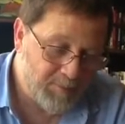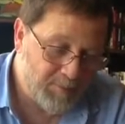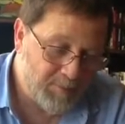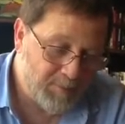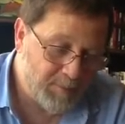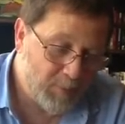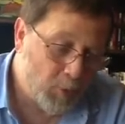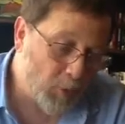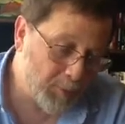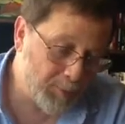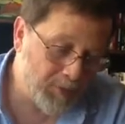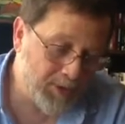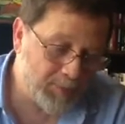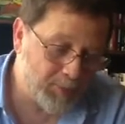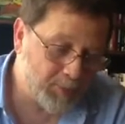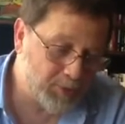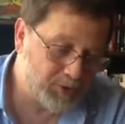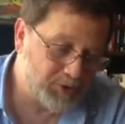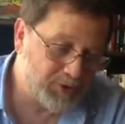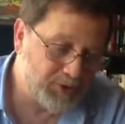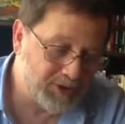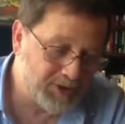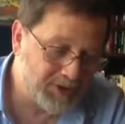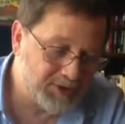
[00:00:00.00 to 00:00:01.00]
more people
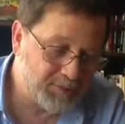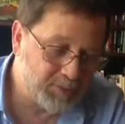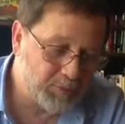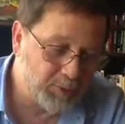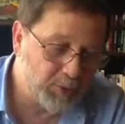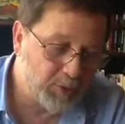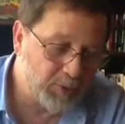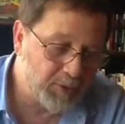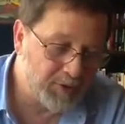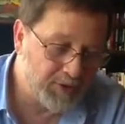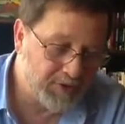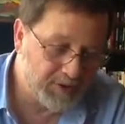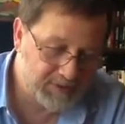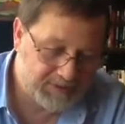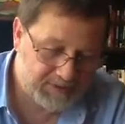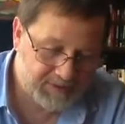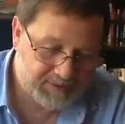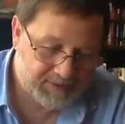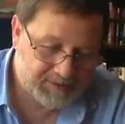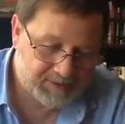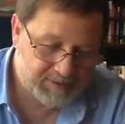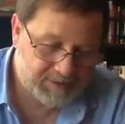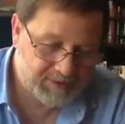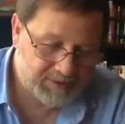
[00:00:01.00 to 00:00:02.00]
should explore
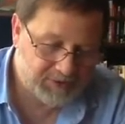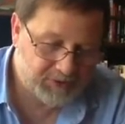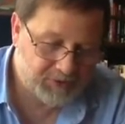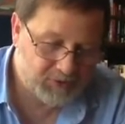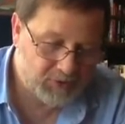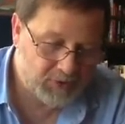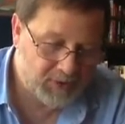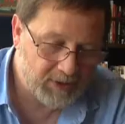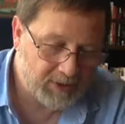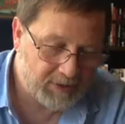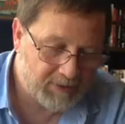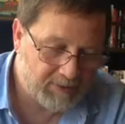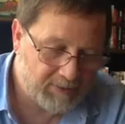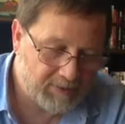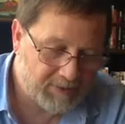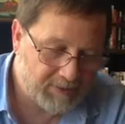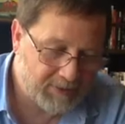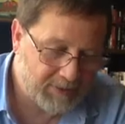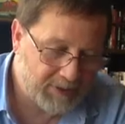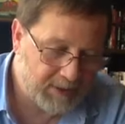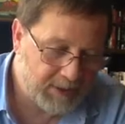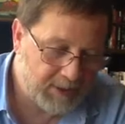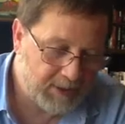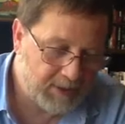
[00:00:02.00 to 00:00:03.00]
this trail,
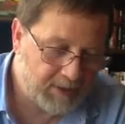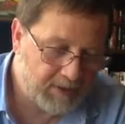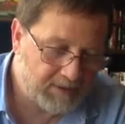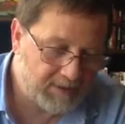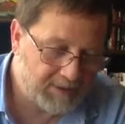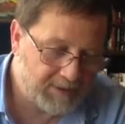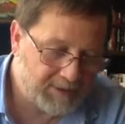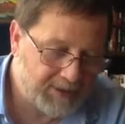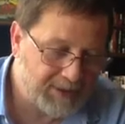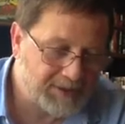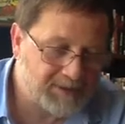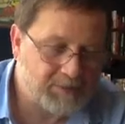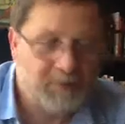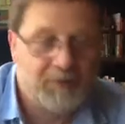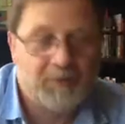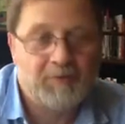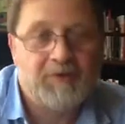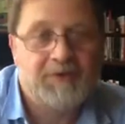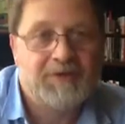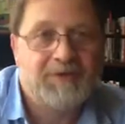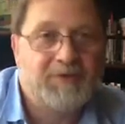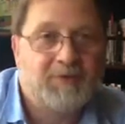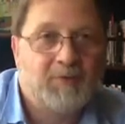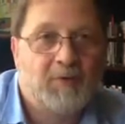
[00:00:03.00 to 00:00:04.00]
and that's one of the
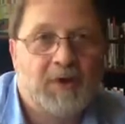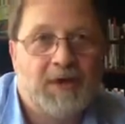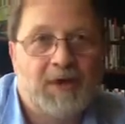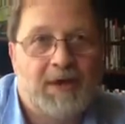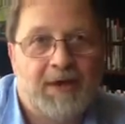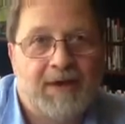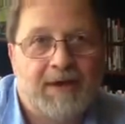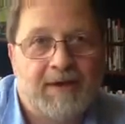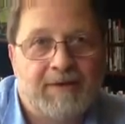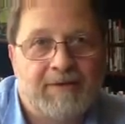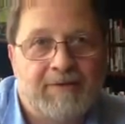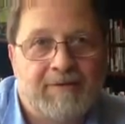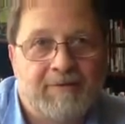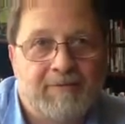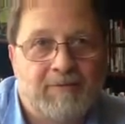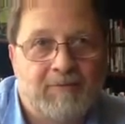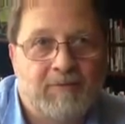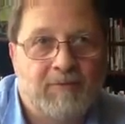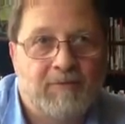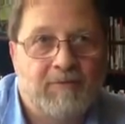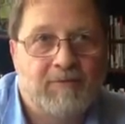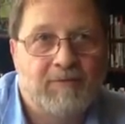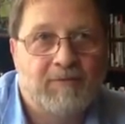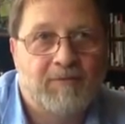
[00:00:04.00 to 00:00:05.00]
reasons why I
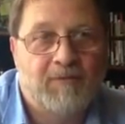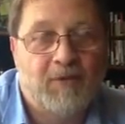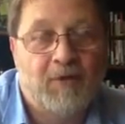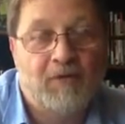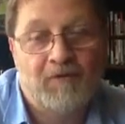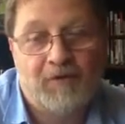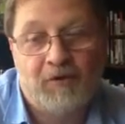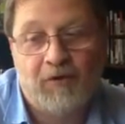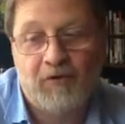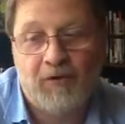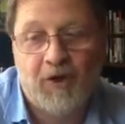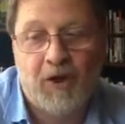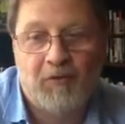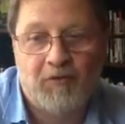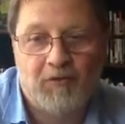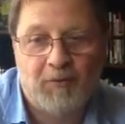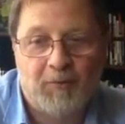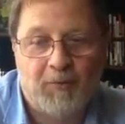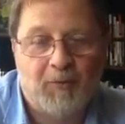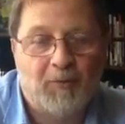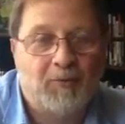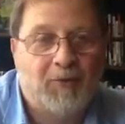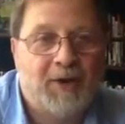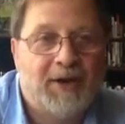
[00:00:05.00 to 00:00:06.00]
feel
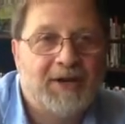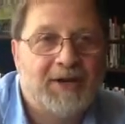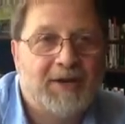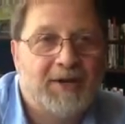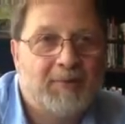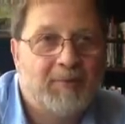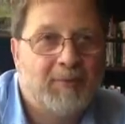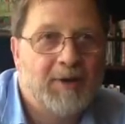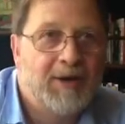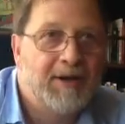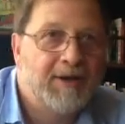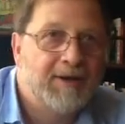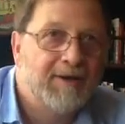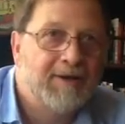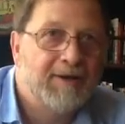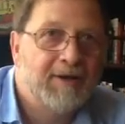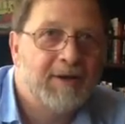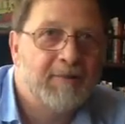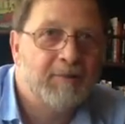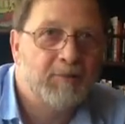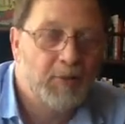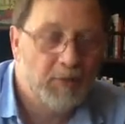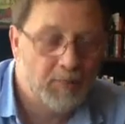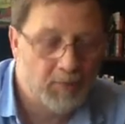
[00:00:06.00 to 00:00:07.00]
comfortable writing about it
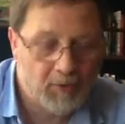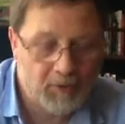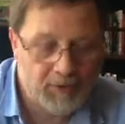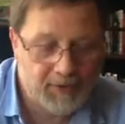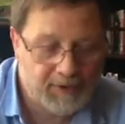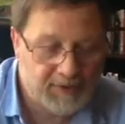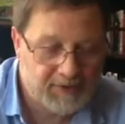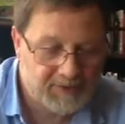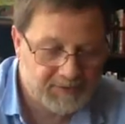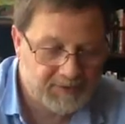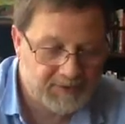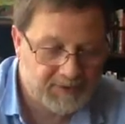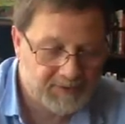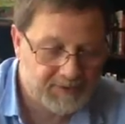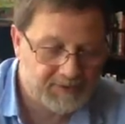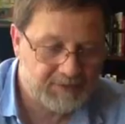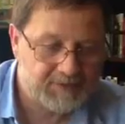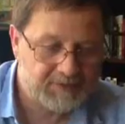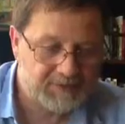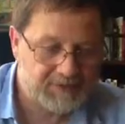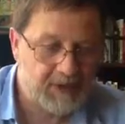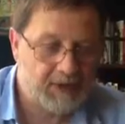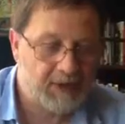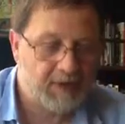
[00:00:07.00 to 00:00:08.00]
and promoting
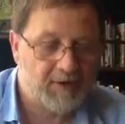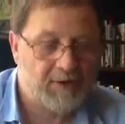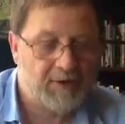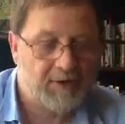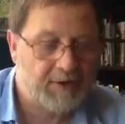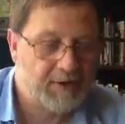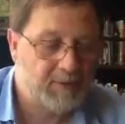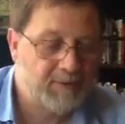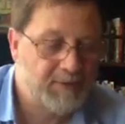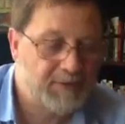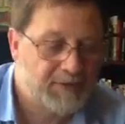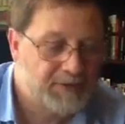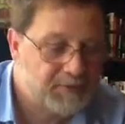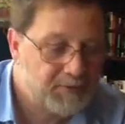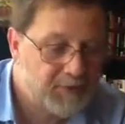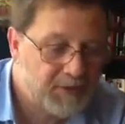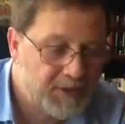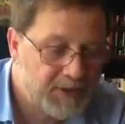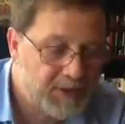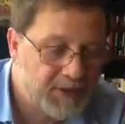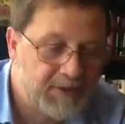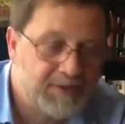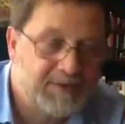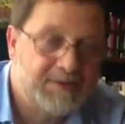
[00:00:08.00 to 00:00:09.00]
this area, is
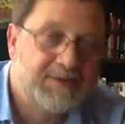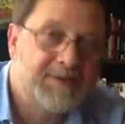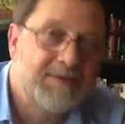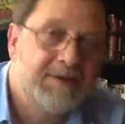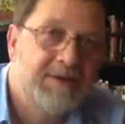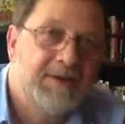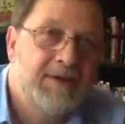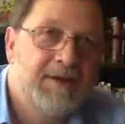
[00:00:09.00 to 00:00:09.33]
because